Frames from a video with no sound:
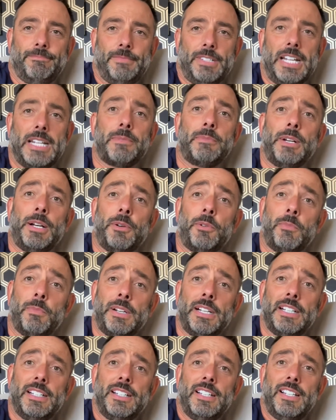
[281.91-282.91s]
And I'm
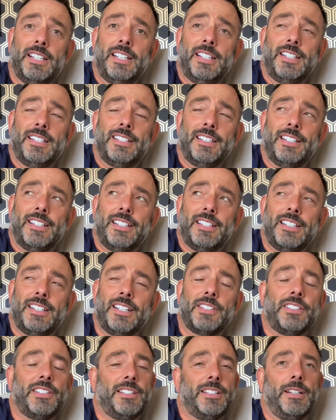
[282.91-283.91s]

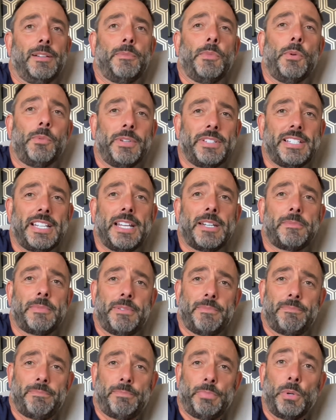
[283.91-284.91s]
almost getting a
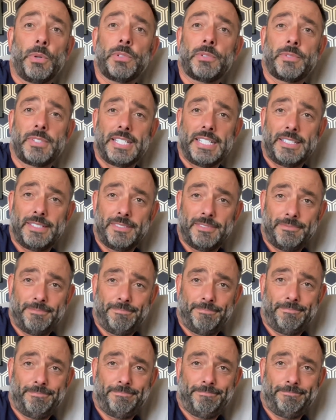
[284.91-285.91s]
bit bored with
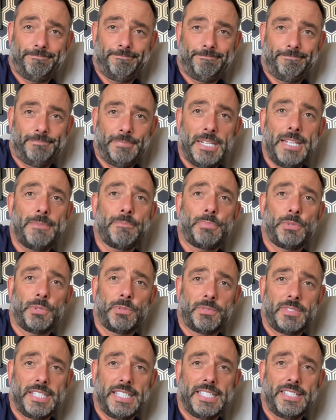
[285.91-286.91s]
it.
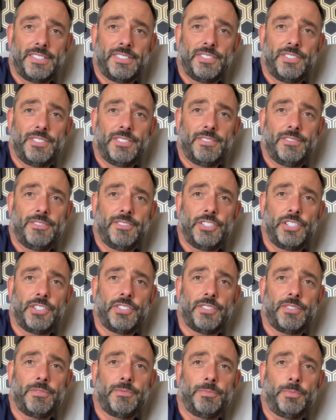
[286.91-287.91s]

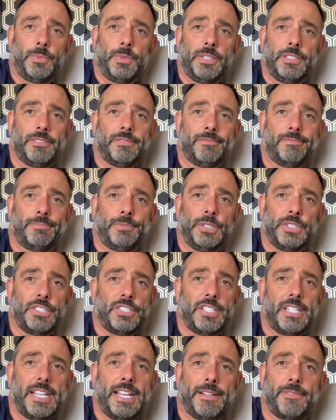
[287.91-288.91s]
Just what
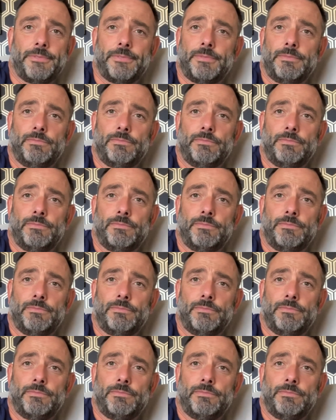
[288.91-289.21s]
to have.